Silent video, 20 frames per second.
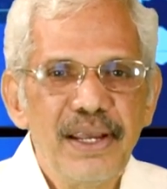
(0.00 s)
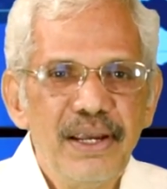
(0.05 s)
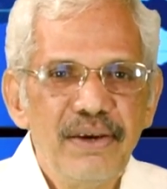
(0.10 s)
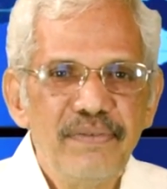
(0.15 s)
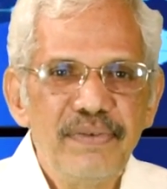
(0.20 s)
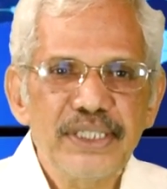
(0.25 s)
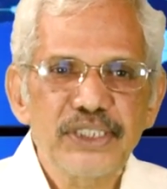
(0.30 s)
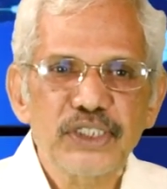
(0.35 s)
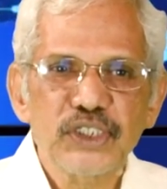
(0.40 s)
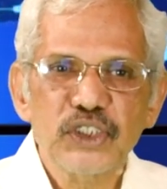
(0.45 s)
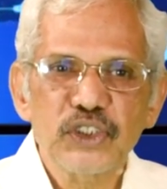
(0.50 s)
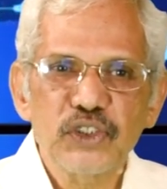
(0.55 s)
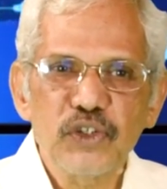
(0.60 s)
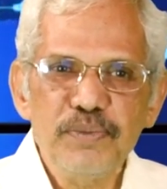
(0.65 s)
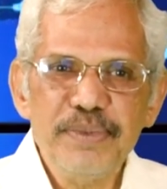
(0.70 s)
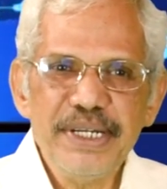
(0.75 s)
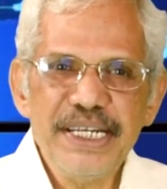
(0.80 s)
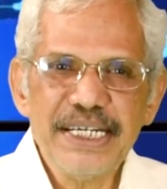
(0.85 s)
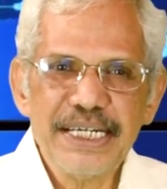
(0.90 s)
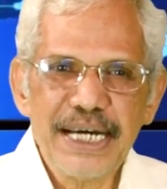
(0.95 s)
With so
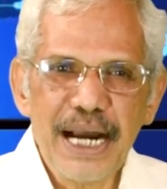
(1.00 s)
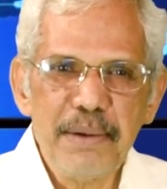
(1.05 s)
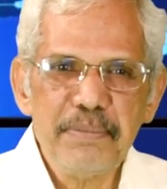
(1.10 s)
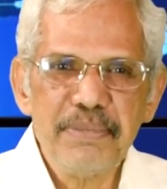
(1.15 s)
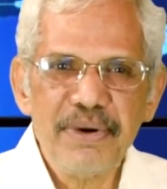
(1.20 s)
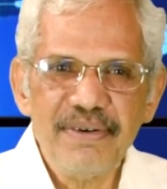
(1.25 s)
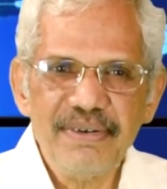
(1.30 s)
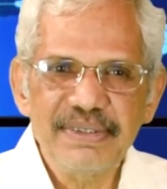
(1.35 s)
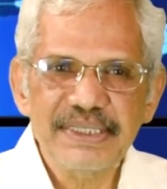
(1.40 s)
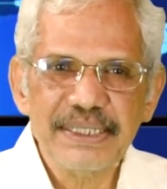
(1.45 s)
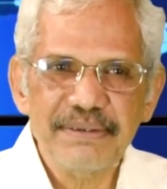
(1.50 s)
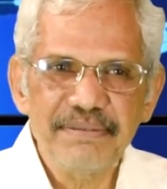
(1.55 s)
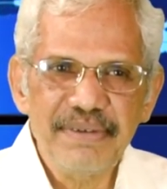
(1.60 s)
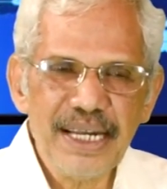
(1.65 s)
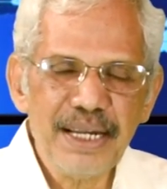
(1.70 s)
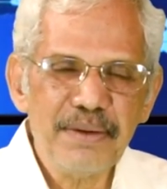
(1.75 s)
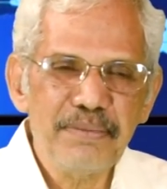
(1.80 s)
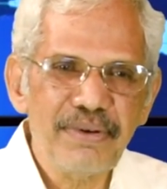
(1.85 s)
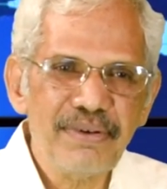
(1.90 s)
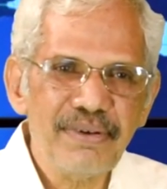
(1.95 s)
many compounds
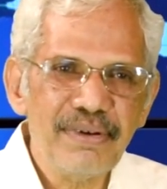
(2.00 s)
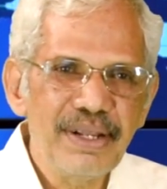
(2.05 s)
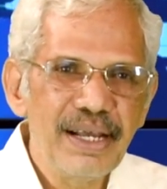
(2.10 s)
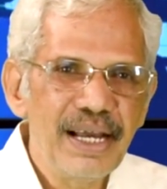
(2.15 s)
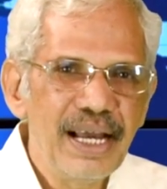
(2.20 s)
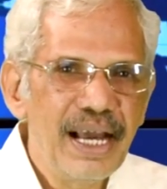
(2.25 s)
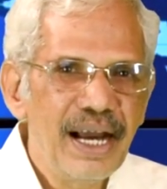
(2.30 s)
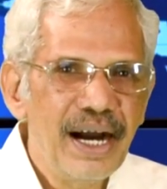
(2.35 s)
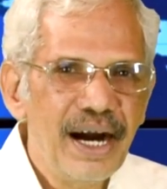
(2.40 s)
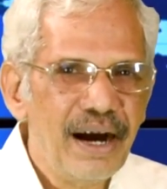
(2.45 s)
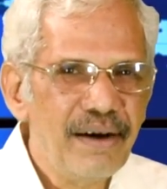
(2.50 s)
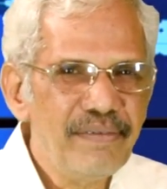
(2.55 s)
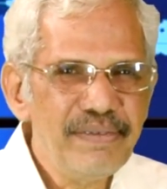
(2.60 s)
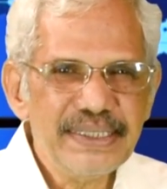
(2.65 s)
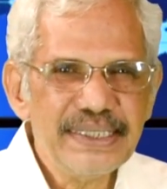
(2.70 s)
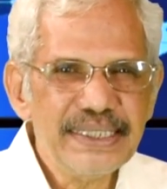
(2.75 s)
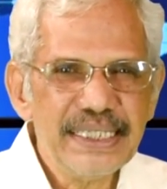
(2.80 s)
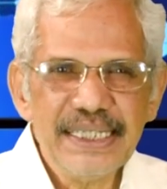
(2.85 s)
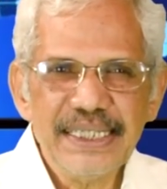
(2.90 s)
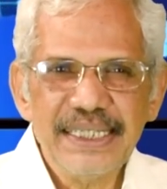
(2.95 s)
available, how
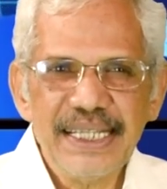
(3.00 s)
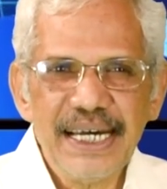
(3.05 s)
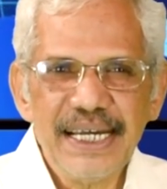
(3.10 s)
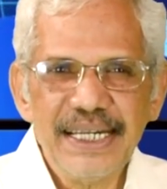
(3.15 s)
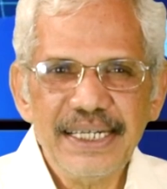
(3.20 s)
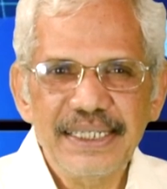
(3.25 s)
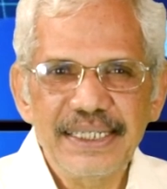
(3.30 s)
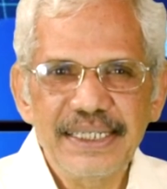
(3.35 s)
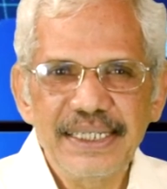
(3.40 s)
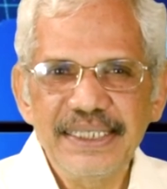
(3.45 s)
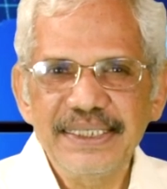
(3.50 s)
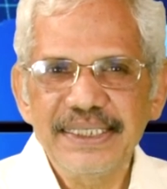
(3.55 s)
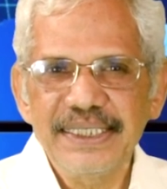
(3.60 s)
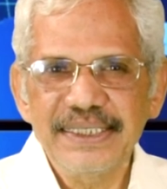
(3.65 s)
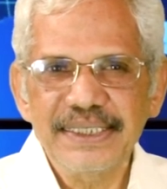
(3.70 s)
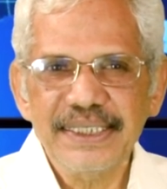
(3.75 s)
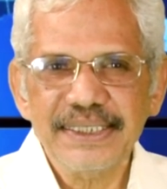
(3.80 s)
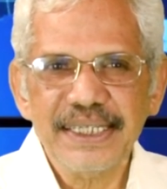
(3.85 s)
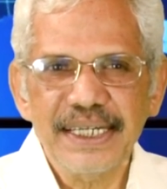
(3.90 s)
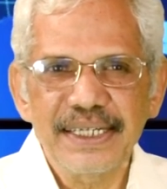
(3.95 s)
is it that
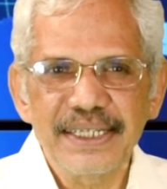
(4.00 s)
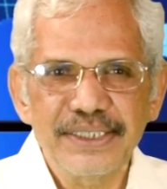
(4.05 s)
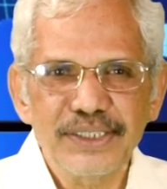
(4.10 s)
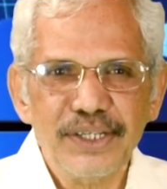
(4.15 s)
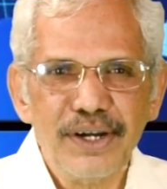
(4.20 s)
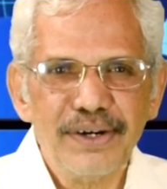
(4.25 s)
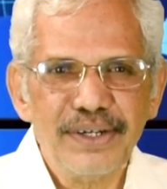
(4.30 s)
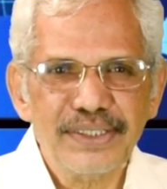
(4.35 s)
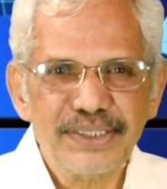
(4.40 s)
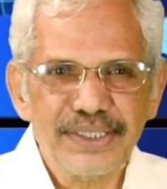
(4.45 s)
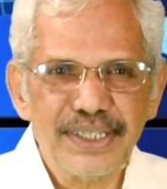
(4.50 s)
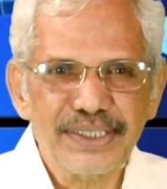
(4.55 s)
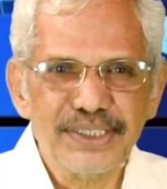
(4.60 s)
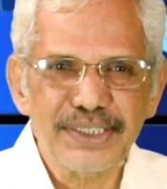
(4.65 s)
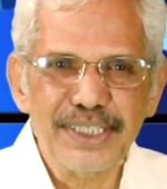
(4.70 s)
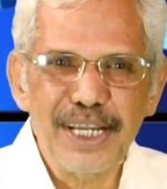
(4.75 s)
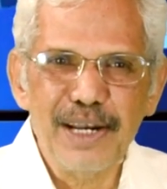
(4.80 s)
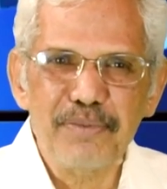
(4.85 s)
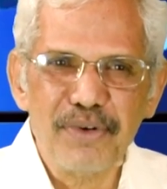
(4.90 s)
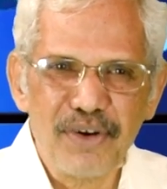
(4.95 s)
diseases and disorders are
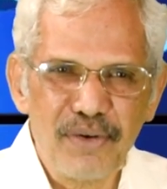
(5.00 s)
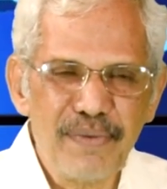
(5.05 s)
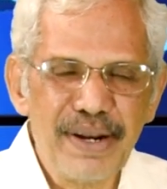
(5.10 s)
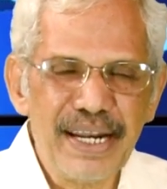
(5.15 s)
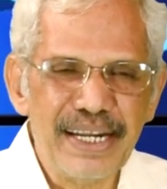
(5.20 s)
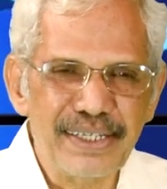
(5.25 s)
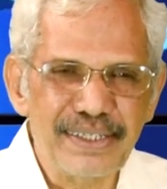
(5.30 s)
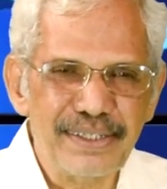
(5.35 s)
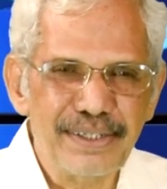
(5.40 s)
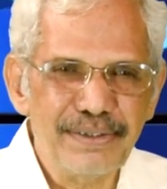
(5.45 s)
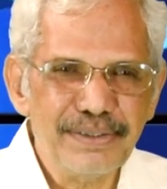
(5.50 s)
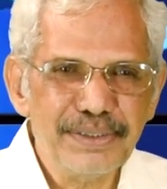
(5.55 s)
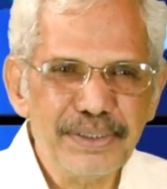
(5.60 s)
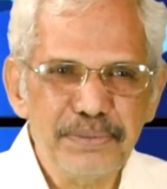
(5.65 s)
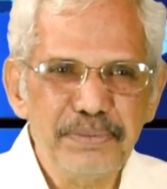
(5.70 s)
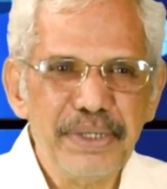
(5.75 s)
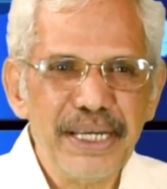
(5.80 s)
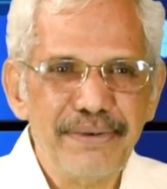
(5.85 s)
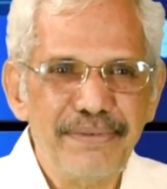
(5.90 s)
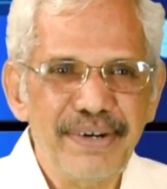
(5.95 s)
still prevalent? And that's a
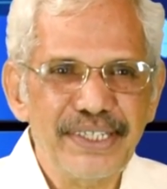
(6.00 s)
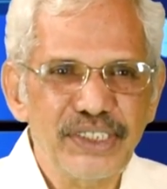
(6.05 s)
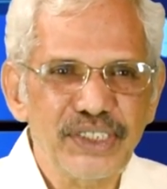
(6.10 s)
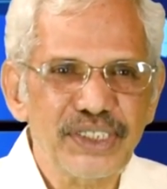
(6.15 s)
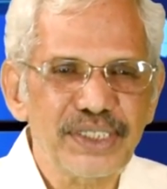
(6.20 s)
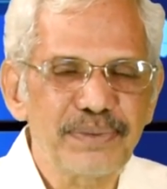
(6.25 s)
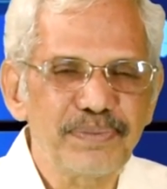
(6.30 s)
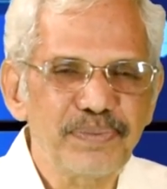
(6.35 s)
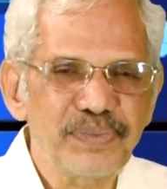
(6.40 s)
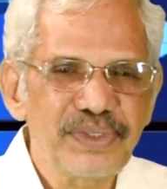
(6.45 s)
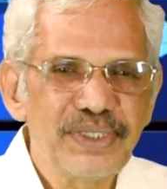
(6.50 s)
big question.